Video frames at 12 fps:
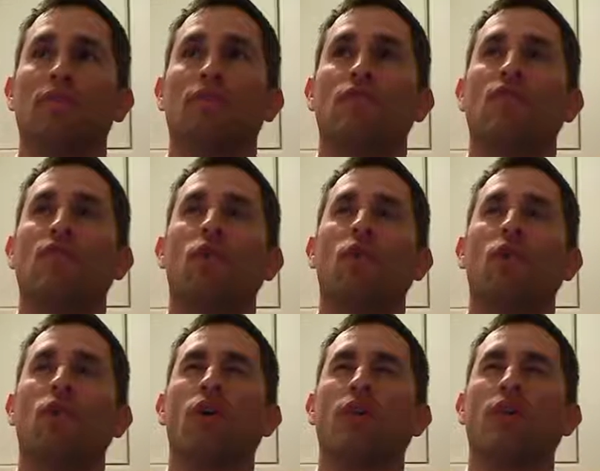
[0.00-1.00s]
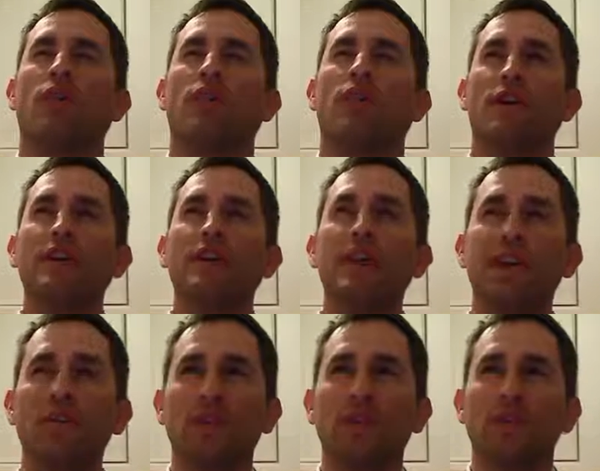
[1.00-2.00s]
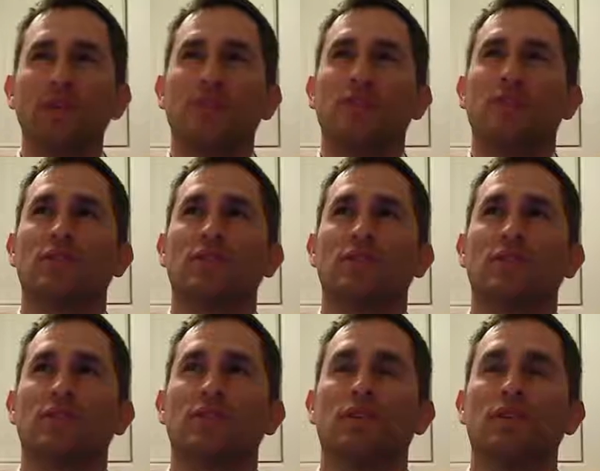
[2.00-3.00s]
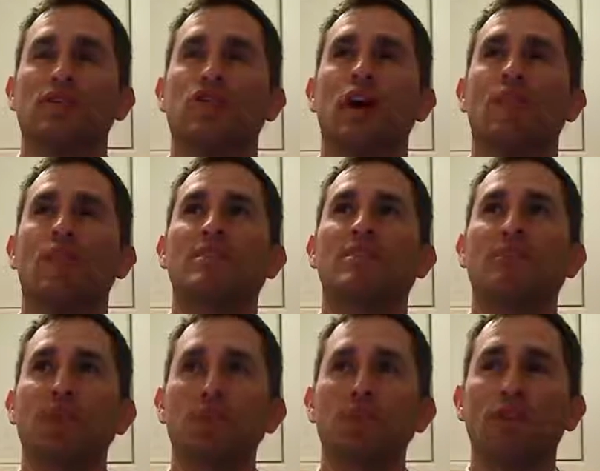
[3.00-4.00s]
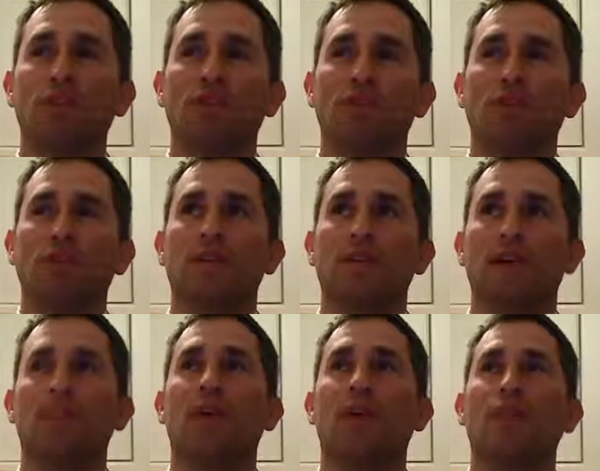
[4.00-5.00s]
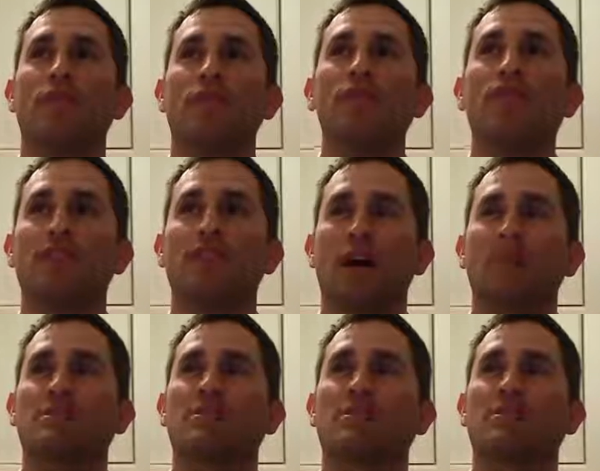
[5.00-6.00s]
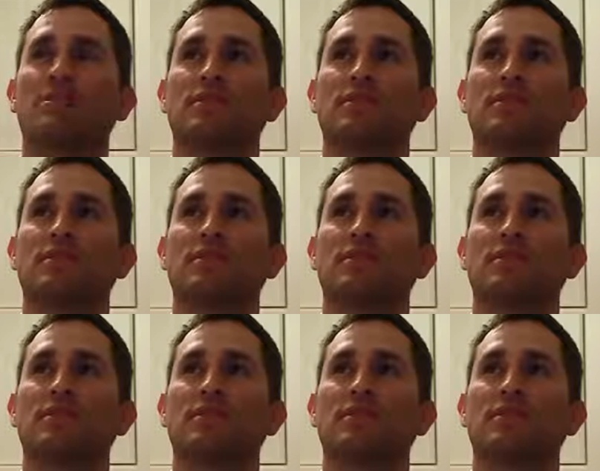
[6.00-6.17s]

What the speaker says: for their iniquities shall be spoken upon the rooftops,